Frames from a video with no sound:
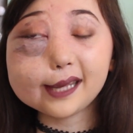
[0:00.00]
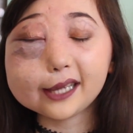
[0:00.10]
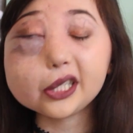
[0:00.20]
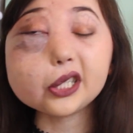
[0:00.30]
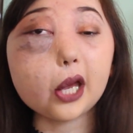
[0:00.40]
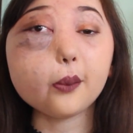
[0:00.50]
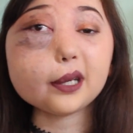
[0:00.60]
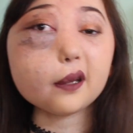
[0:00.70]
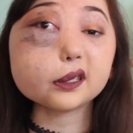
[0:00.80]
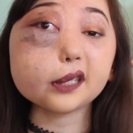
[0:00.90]
then you know
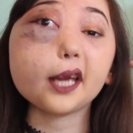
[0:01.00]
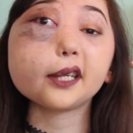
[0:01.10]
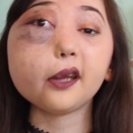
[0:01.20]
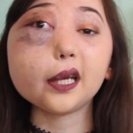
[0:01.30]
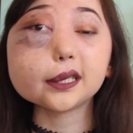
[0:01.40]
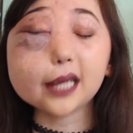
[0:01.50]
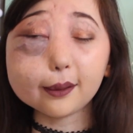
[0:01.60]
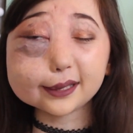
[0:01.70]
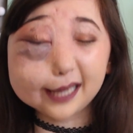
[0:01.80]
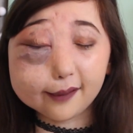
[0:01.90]
when I was diagnosed
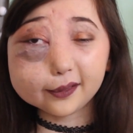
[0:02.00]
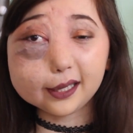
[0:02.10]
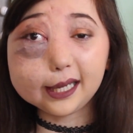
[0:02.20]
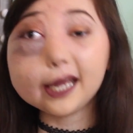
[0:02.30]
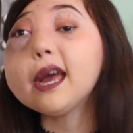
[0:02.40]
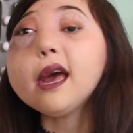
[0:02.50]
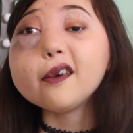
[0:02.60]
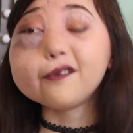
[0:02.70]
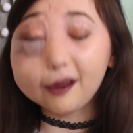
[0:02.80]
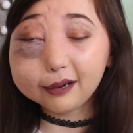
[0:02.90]
I was definitely
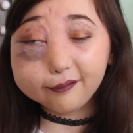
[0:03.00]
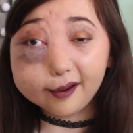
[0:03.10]
very,